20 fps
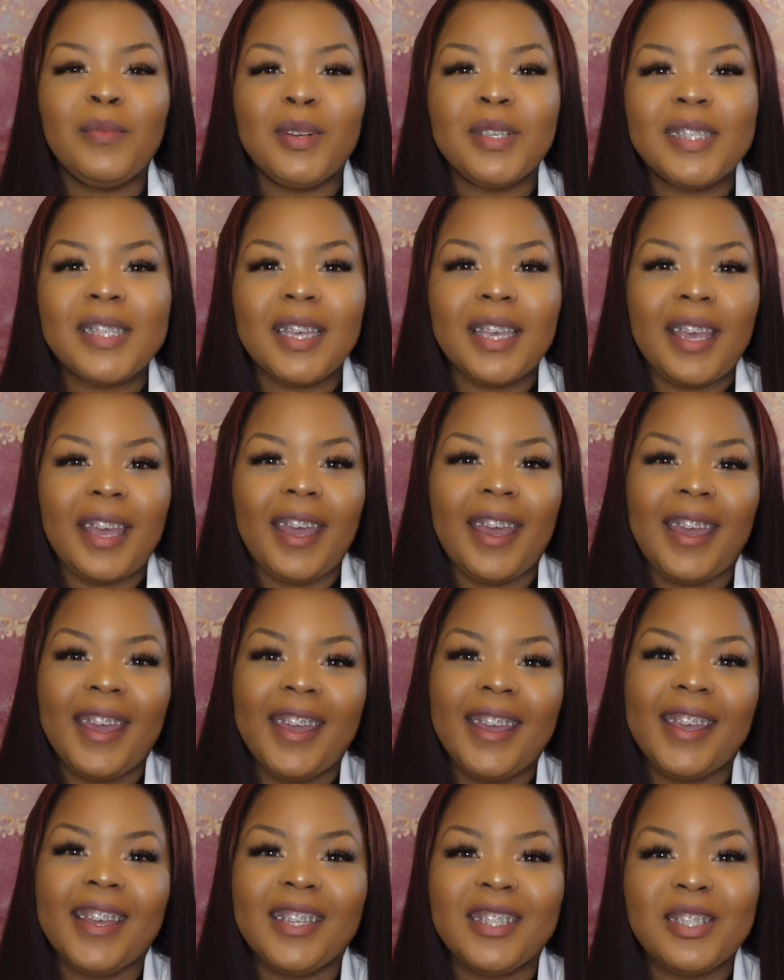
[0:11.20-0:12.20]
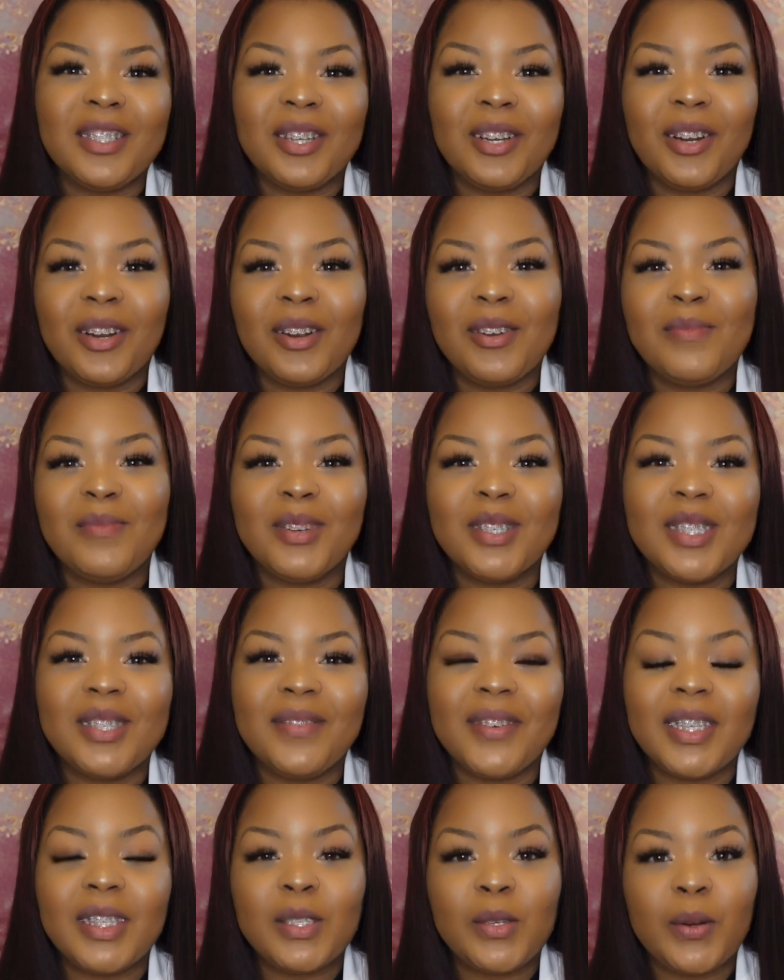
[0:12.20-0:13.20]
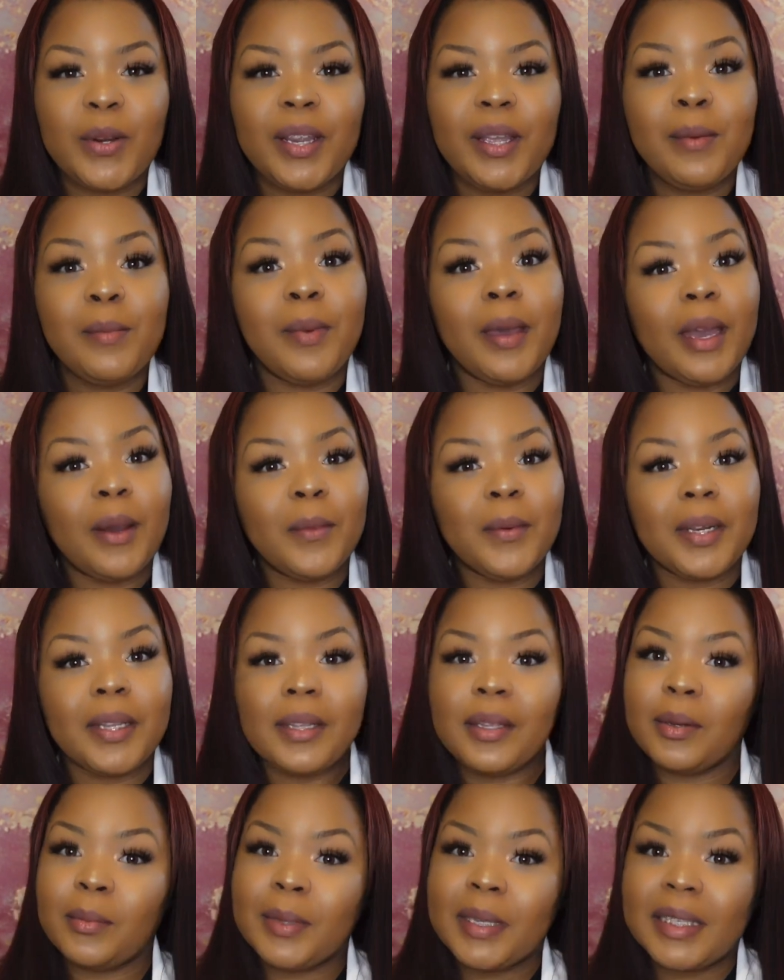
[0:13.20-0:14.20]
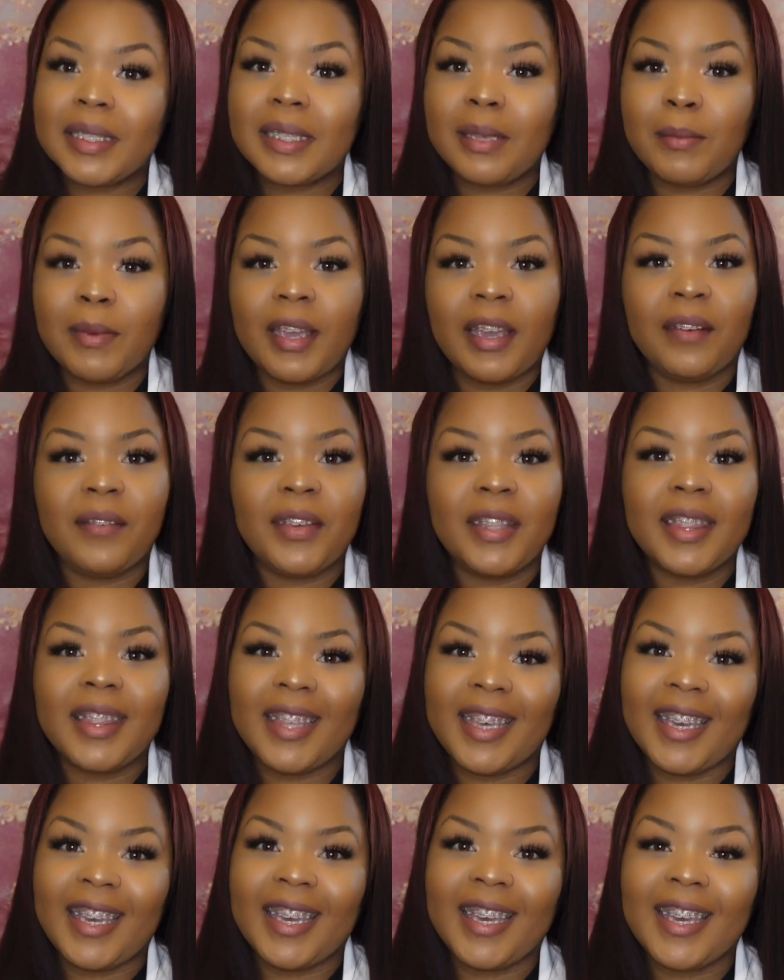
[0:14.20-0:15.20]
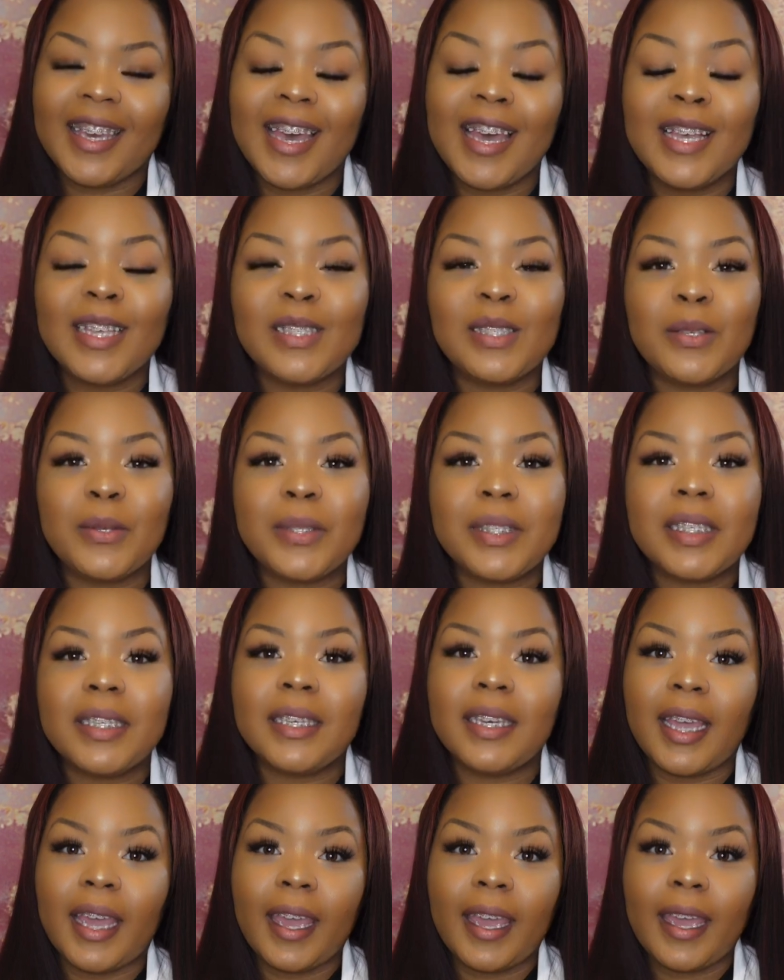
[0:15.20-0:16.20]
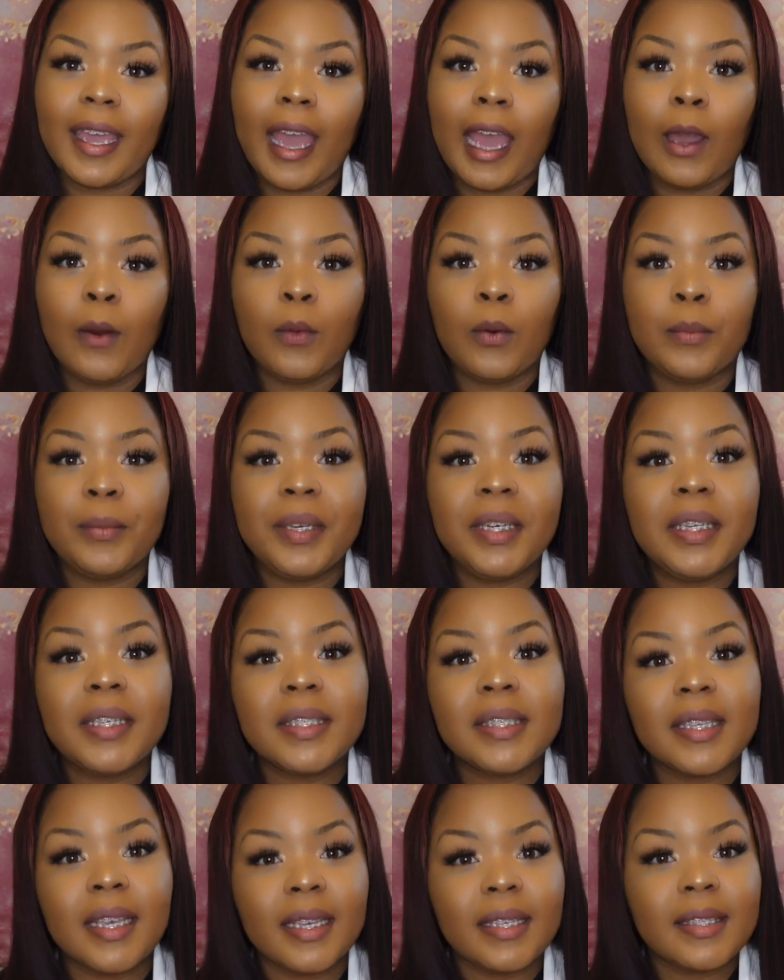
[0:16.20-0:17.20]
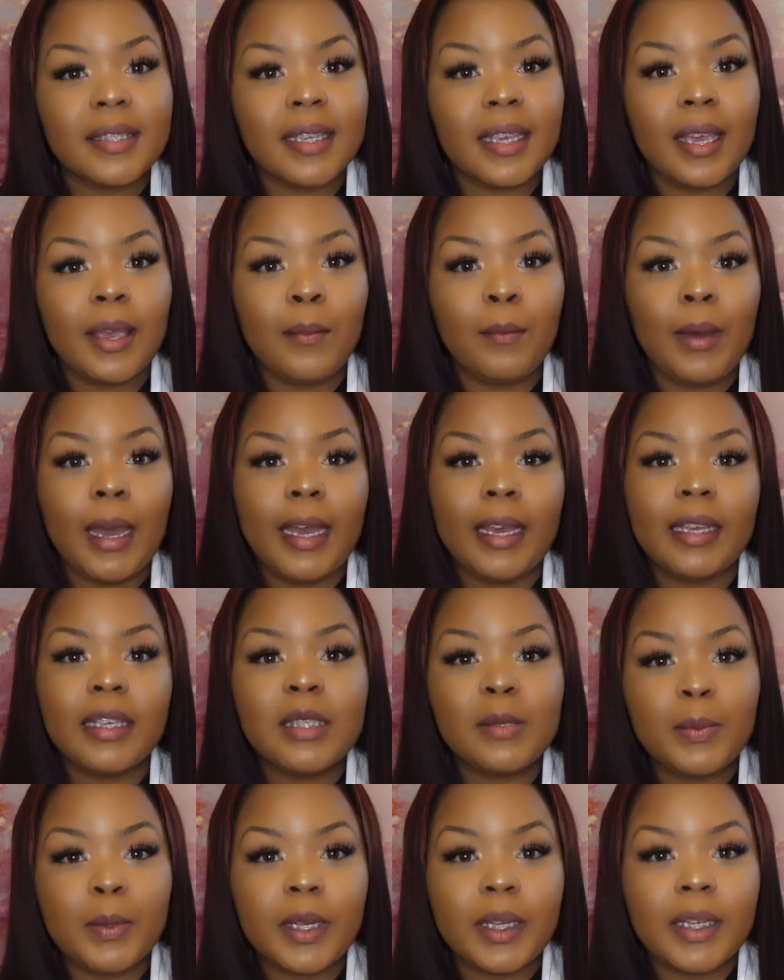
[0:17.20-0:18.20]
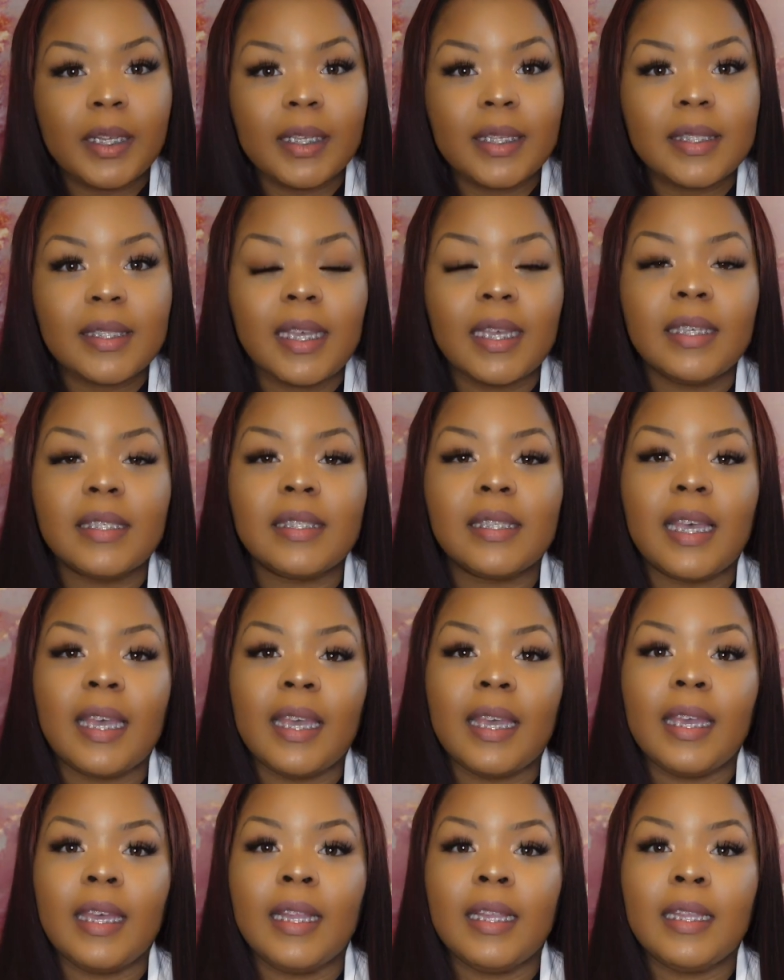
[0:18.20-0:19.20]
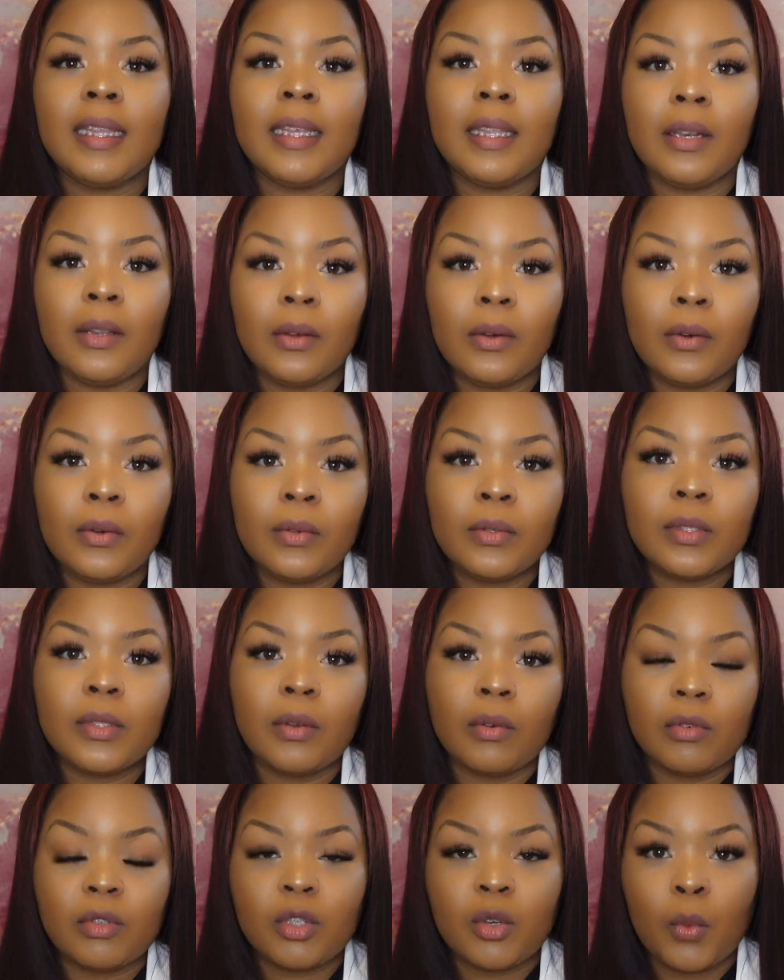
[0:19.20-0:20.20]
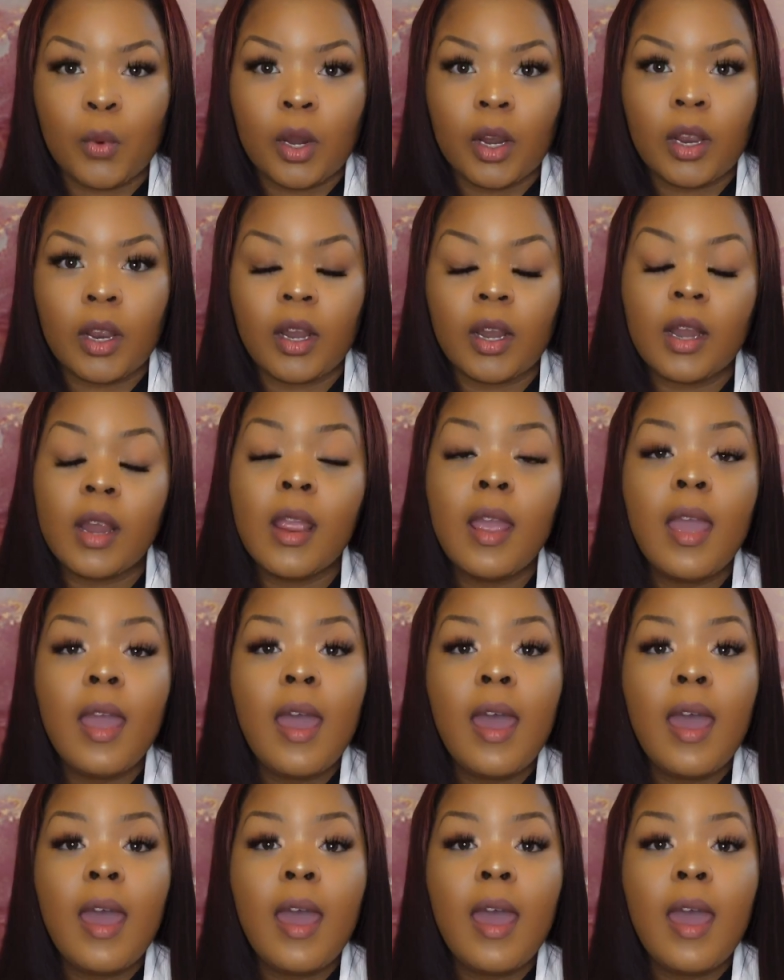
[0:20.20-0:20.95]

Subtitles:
Hermosa gang, it's your girl Hermosa Victoria, back with a little bit of some of everything. So today I will be discussing my experience as a clinical social worker.